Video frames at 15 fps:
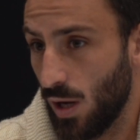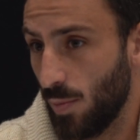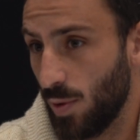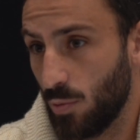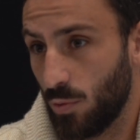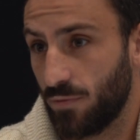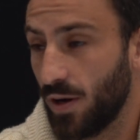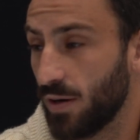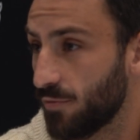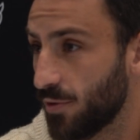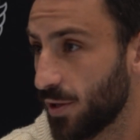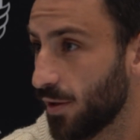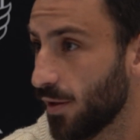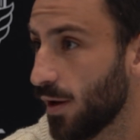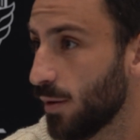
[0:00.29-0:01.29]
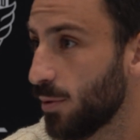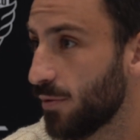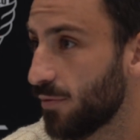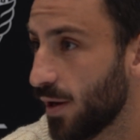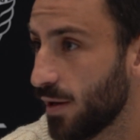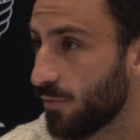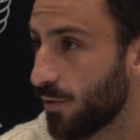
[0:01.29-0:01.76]
I mean, we're fighting for the club,
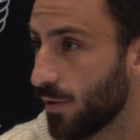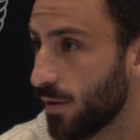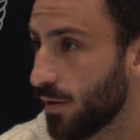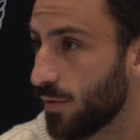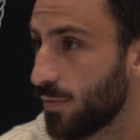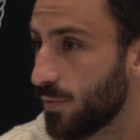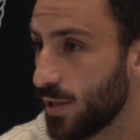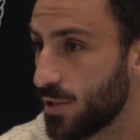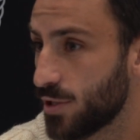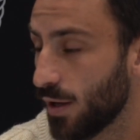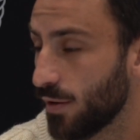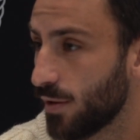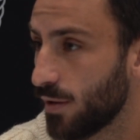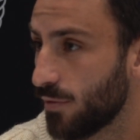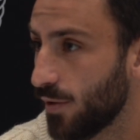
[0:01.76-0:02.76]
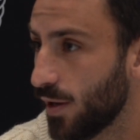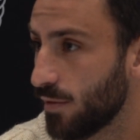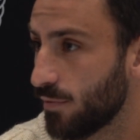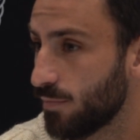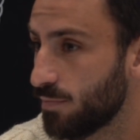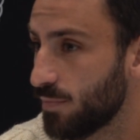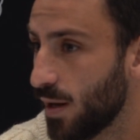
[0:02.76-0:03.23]
fighting for each other,
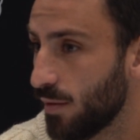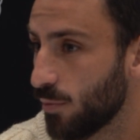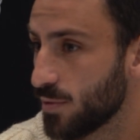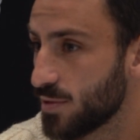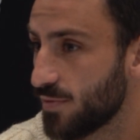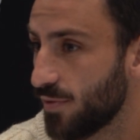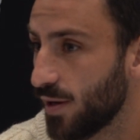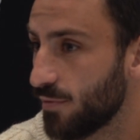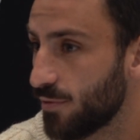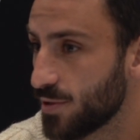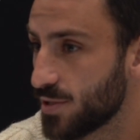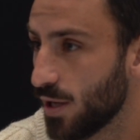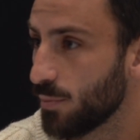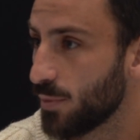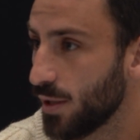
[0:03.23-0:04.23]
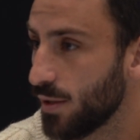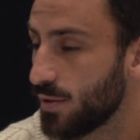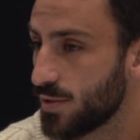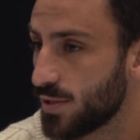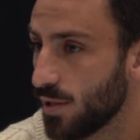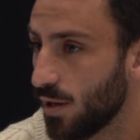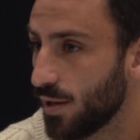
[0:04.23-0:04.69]
fighting. Everyone's fighting for something.
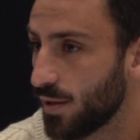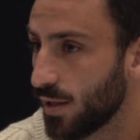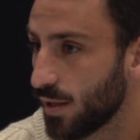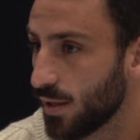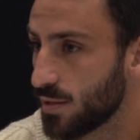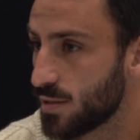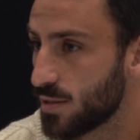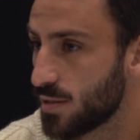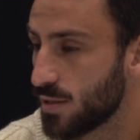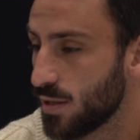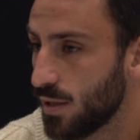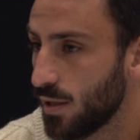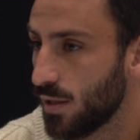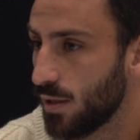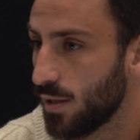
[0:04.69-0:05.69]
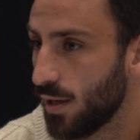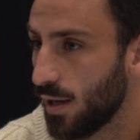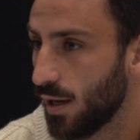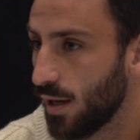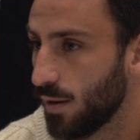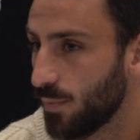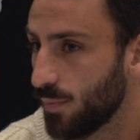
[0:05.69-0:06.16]
So I think it's.
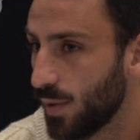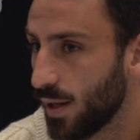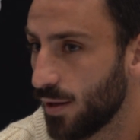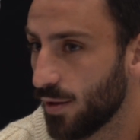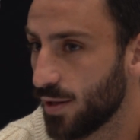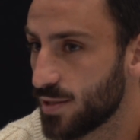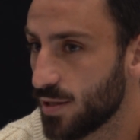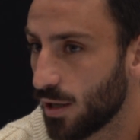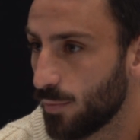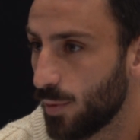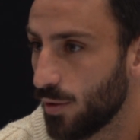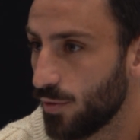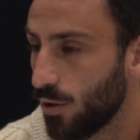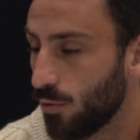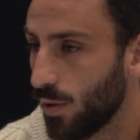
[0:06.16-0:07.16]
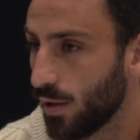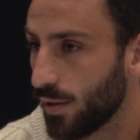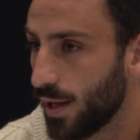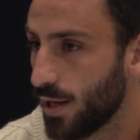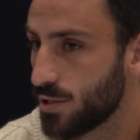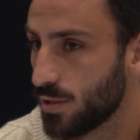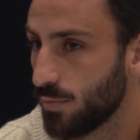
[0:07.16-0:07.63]
Um, I know they talk about no
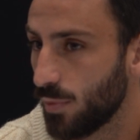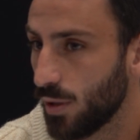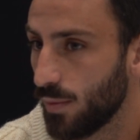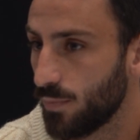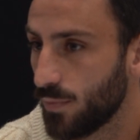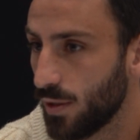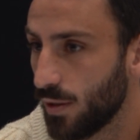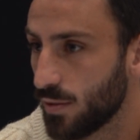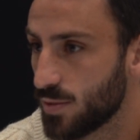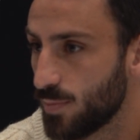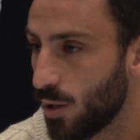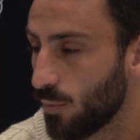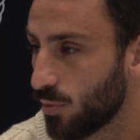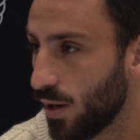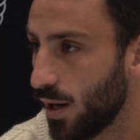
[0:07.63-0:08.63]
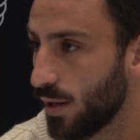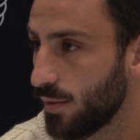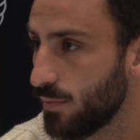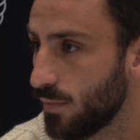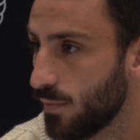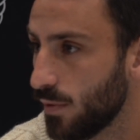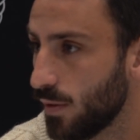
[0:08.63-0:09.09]
relegation, but you know, it's about pride.
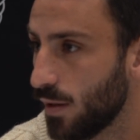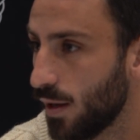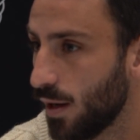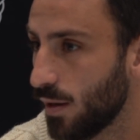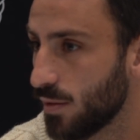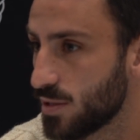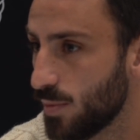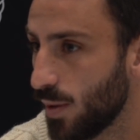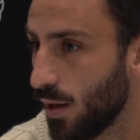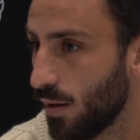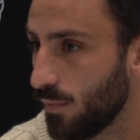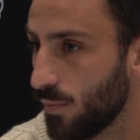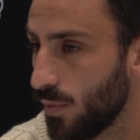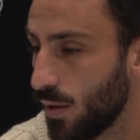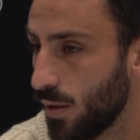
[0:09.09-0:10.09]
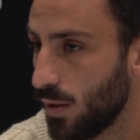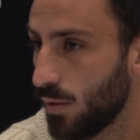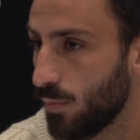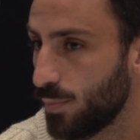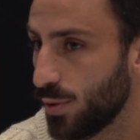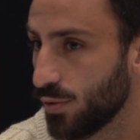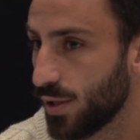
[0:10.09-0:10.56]
Uh, it's about
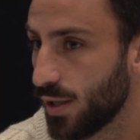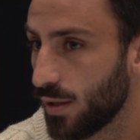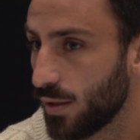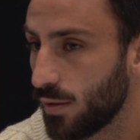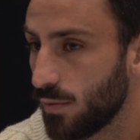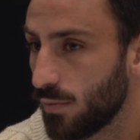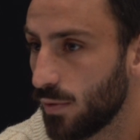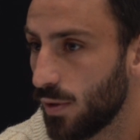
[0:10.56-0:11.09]
building.